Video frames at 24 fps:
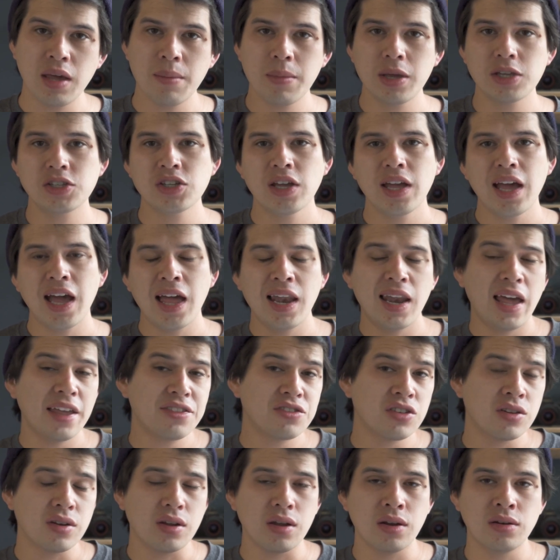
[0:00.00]
image and
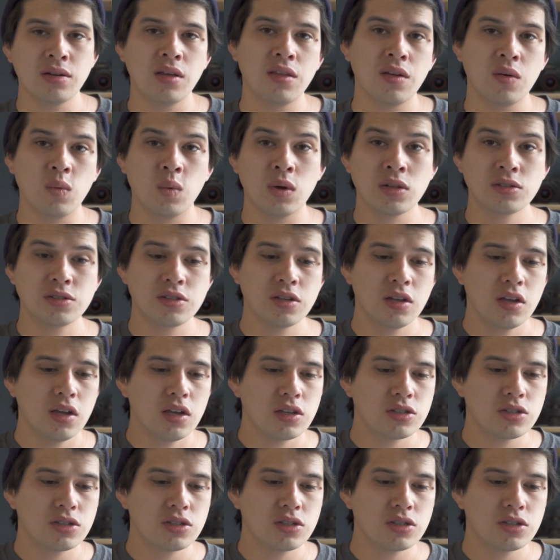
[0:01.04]
lighten another ones.